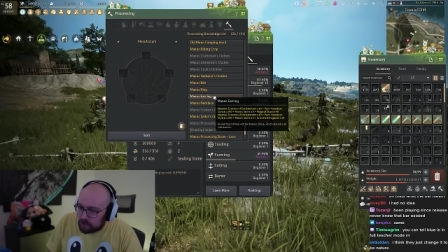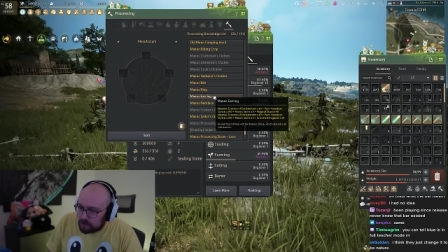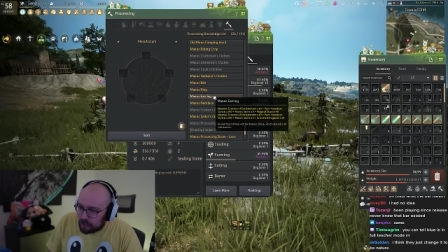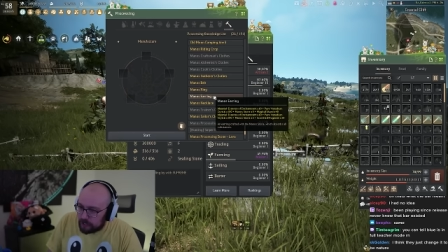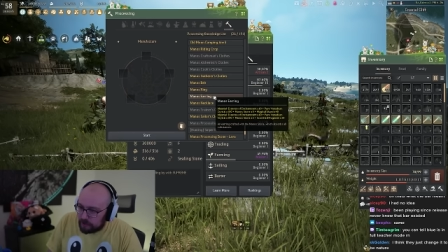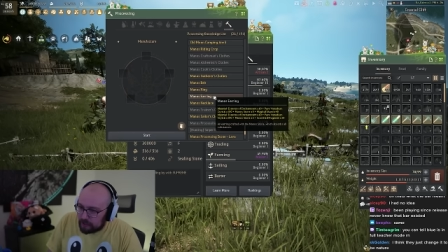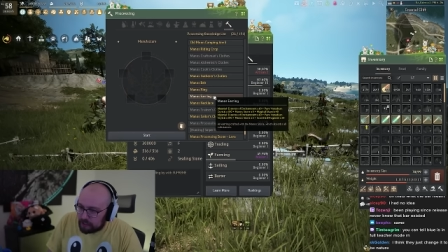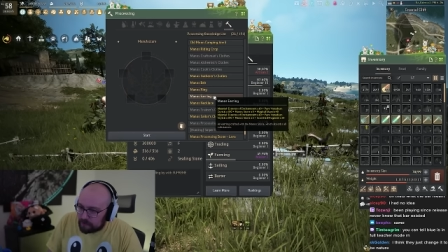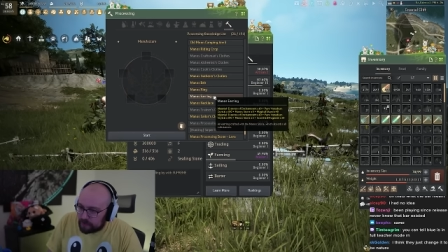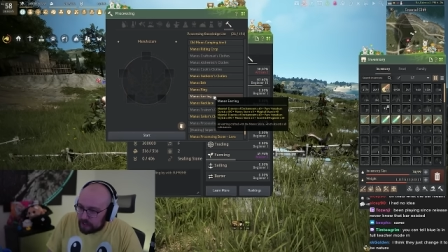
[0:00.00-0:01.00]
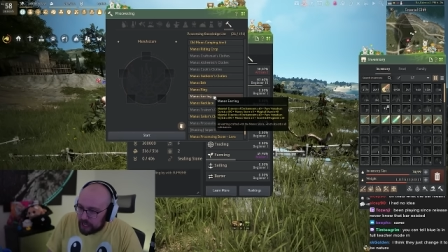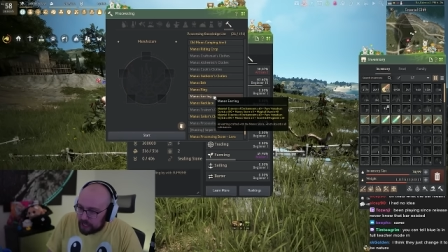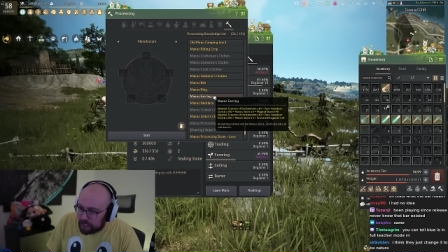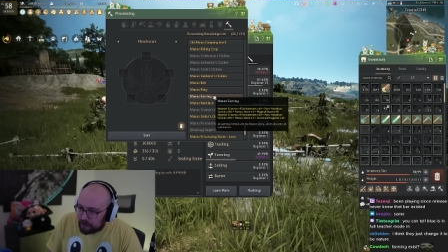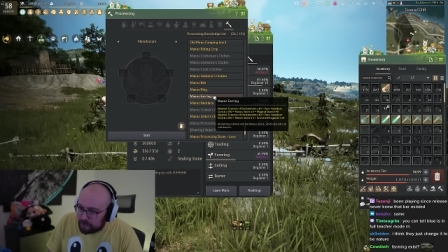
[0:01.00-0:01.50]
The earring is
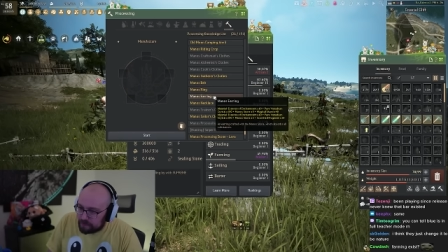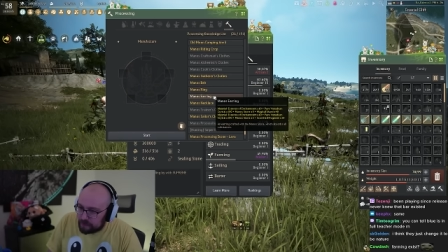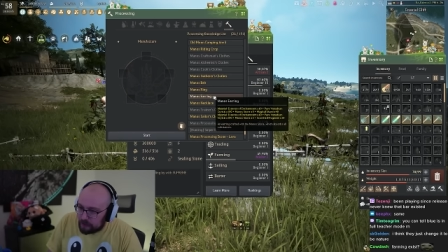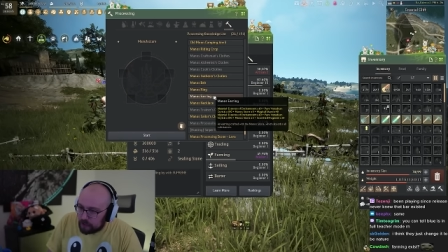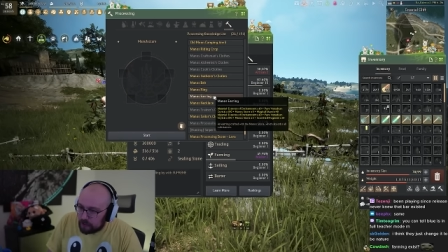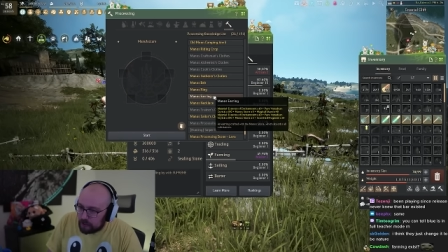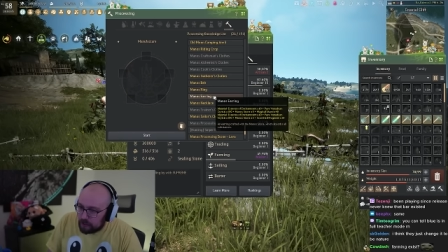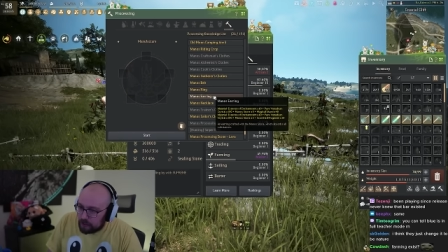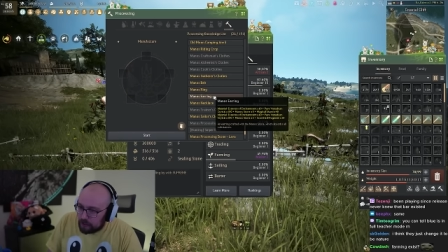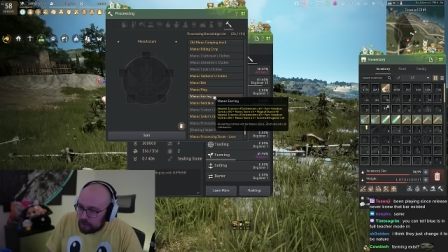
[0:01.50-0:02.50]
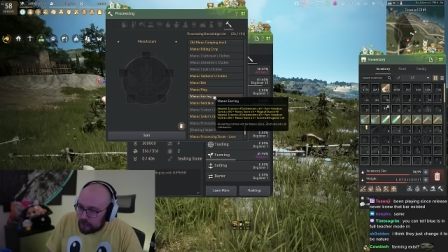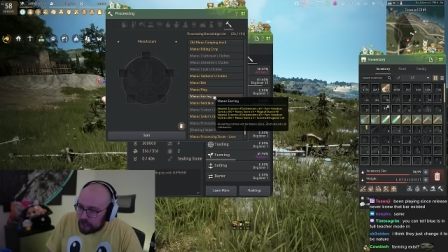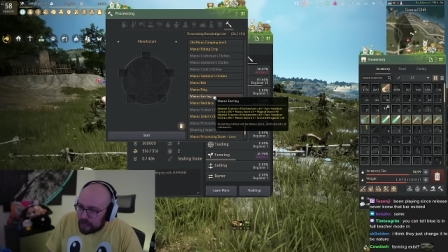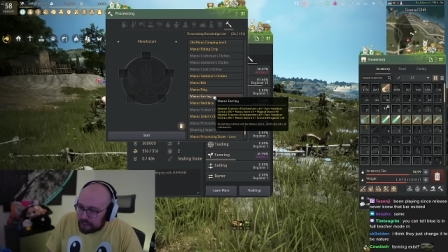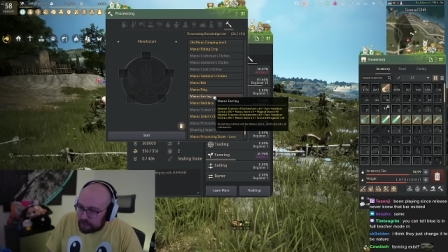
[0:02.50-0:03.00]
vanadium
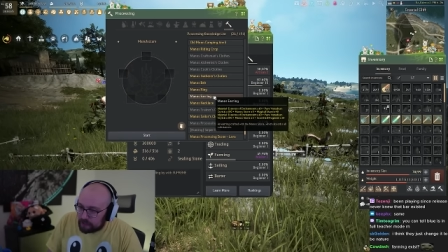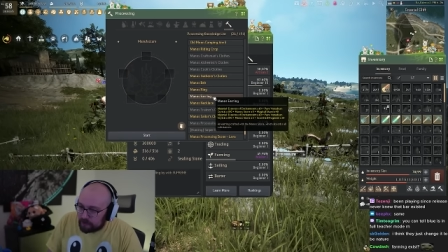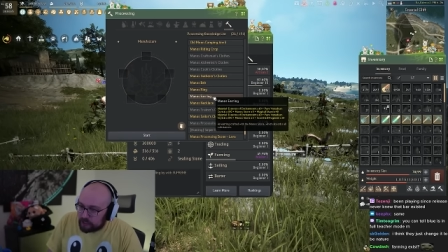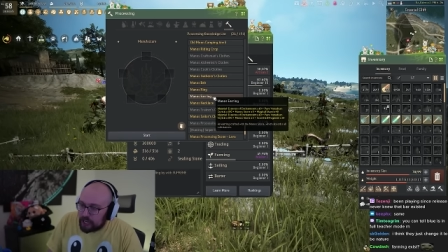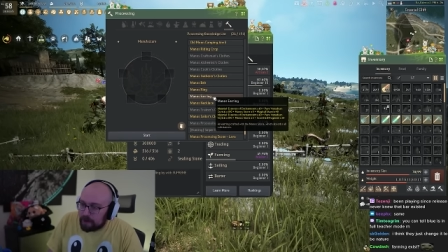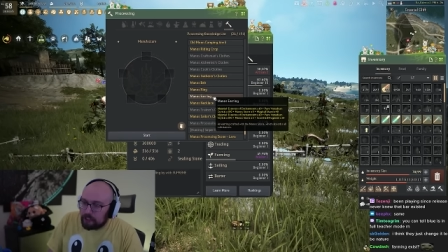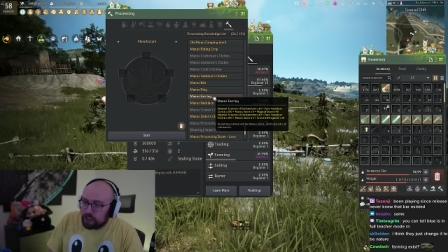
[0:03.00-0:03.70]
and essence of enchantment. Do